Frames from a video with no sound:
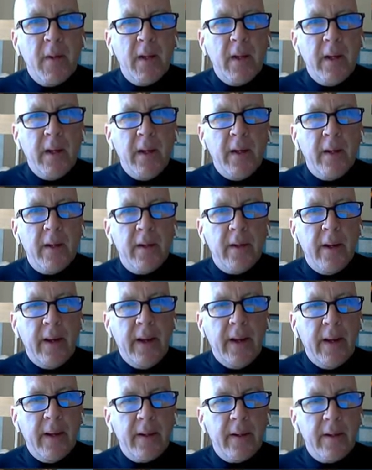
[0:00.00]
And
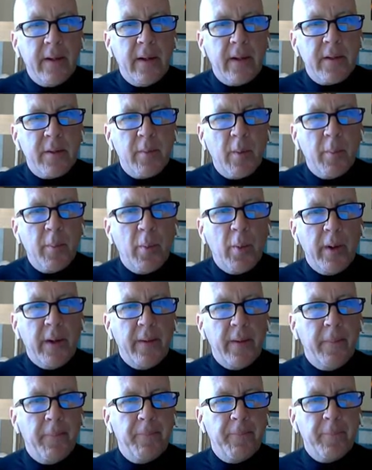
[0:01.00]
add a decimal point.
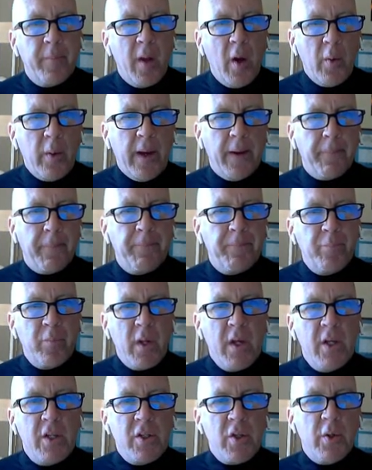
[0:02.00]
Okay,
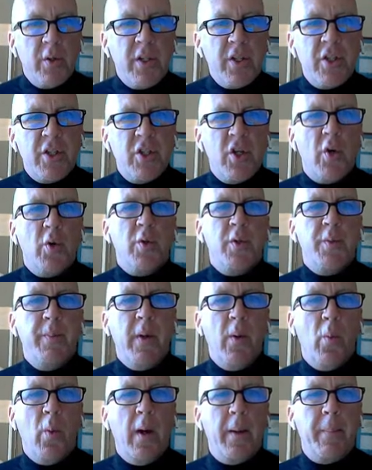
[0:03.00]
so this shows
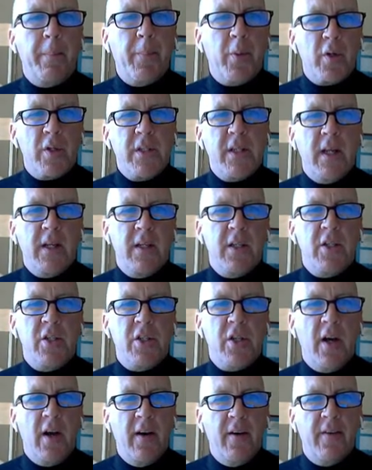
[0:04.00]
me what percentage
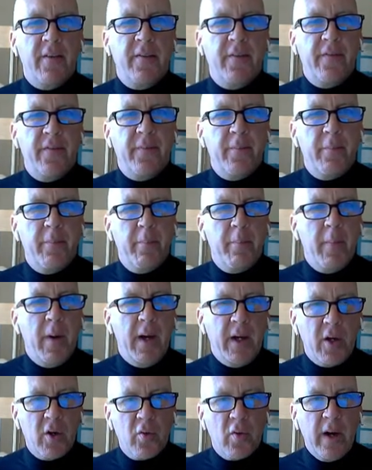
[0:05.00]
of
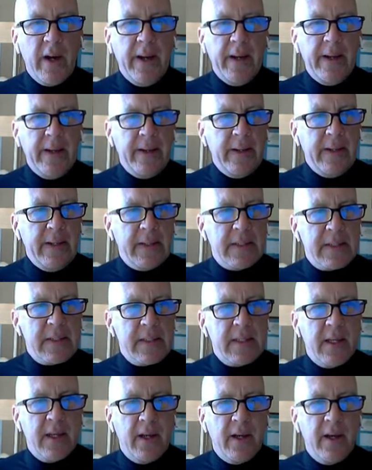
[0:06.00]
my grade each
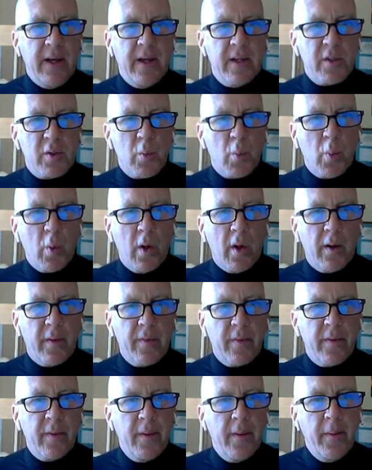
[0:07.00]
thing is
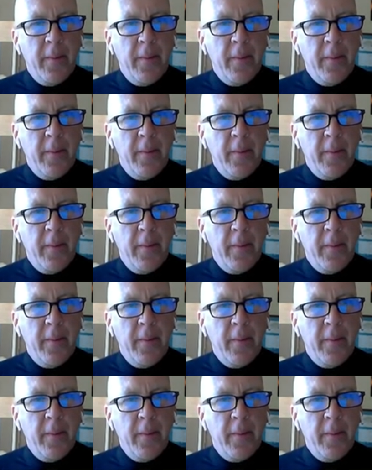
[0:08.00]
worth.